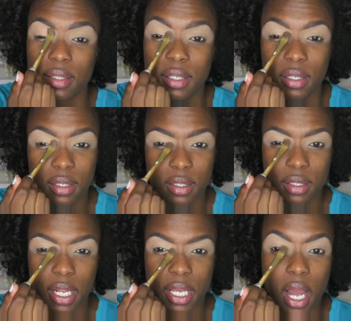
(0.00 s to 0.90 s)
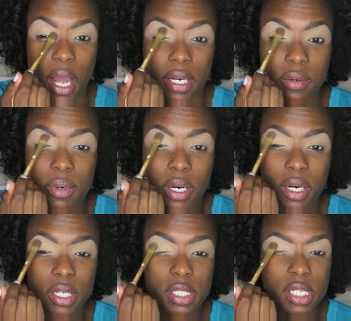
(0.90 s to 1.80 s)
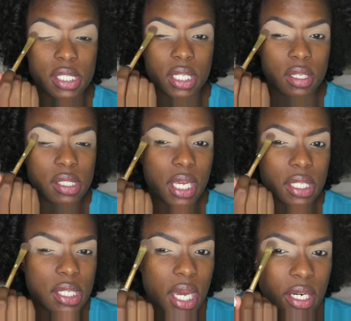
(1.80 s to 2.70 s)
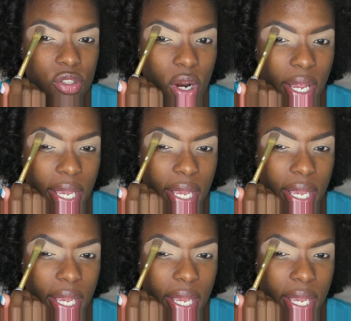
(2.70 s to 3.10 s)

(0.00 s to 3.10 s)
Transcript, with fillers: So I've already applied my soft ochre paint pot and